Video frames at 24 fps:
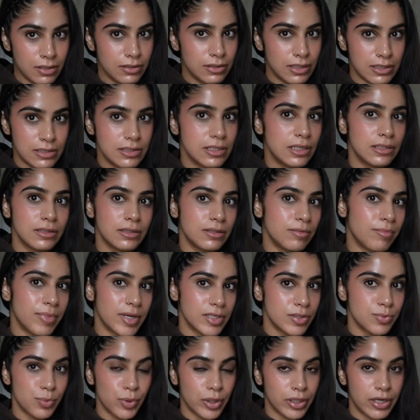the
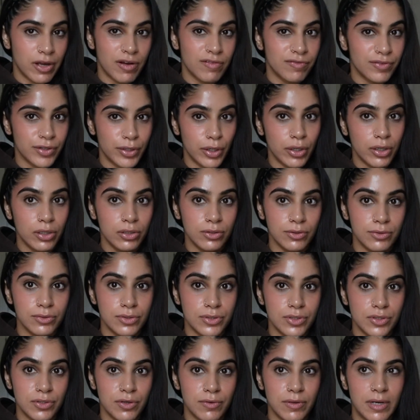best workout for your
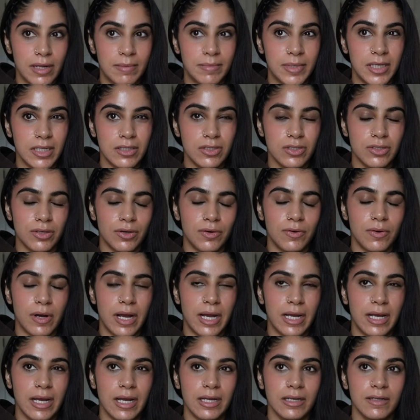glutes, you know what I mean? So
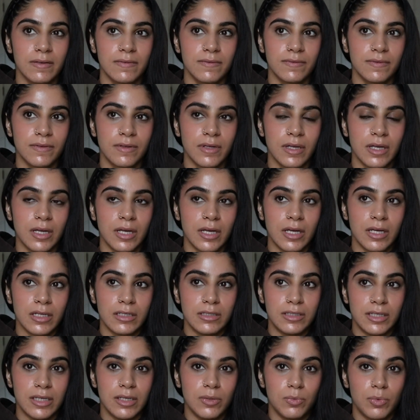I kind of
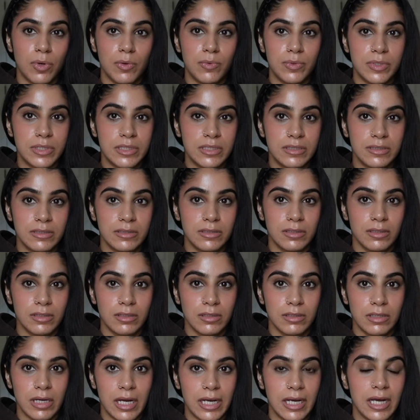
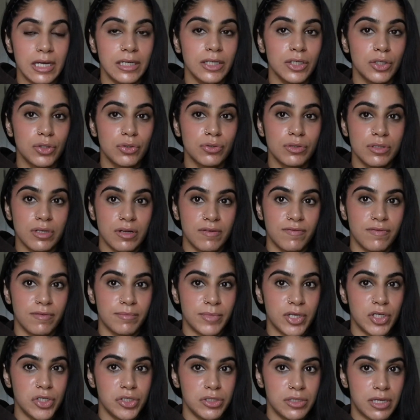used the
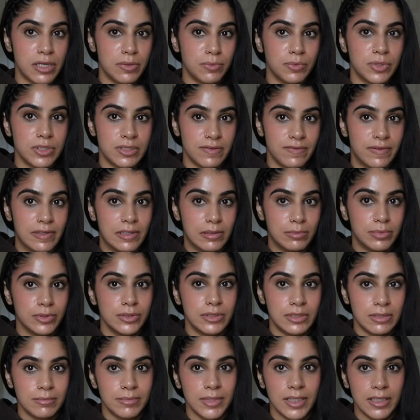information that was available
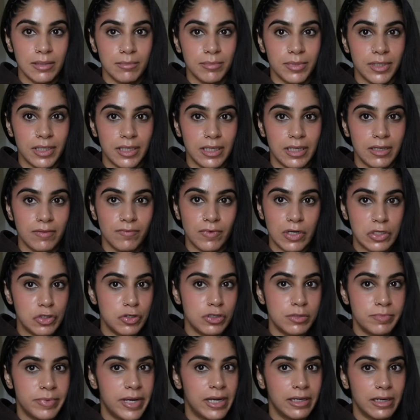to me, but in
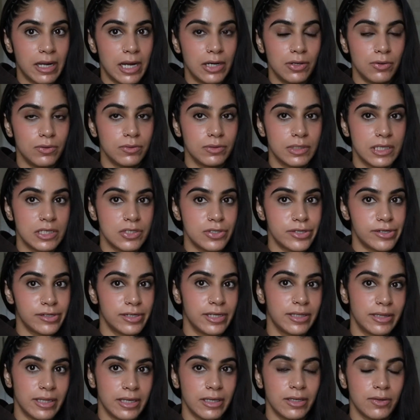retrospect, I don't
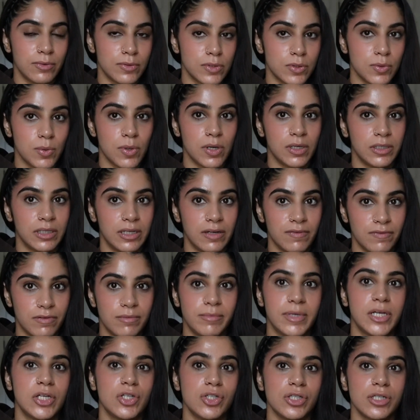necessarily think it was quality
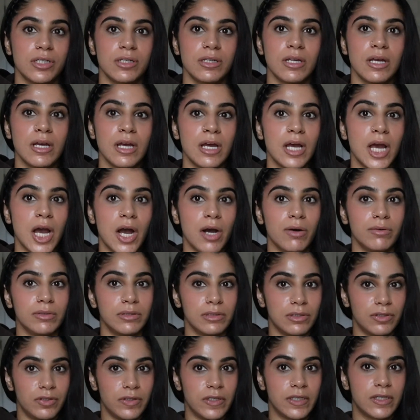information. I
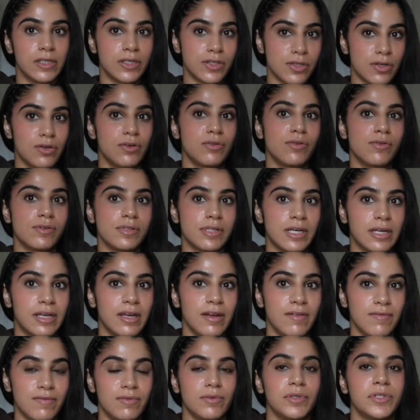would literally consider those like
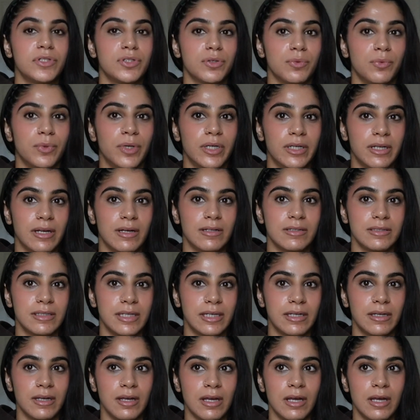influencer workouts.
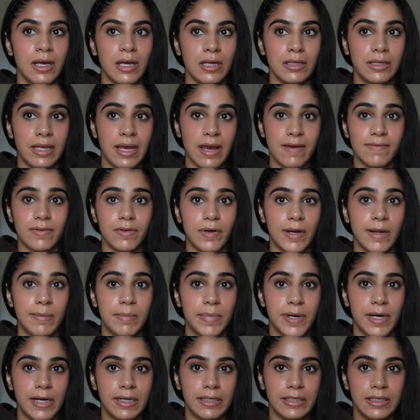Like, they have a great
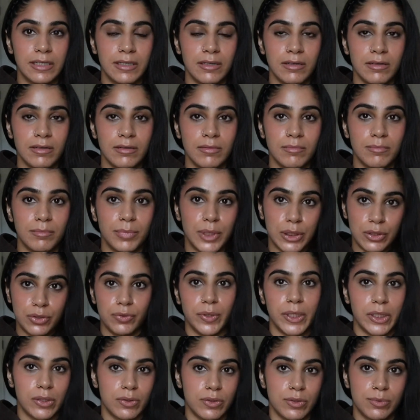body, but
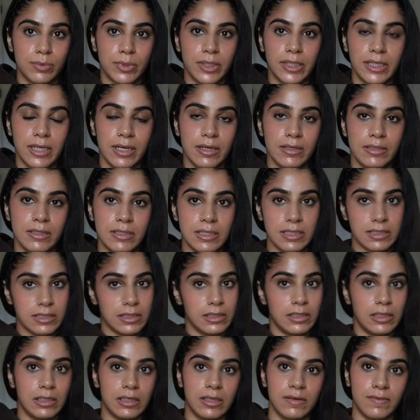doing those workouts isn't
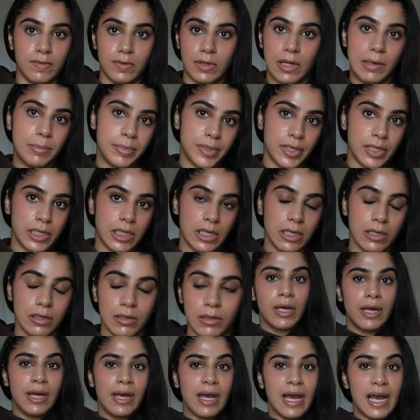going to give you that body.
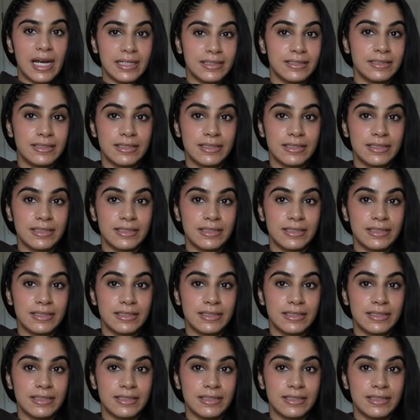At the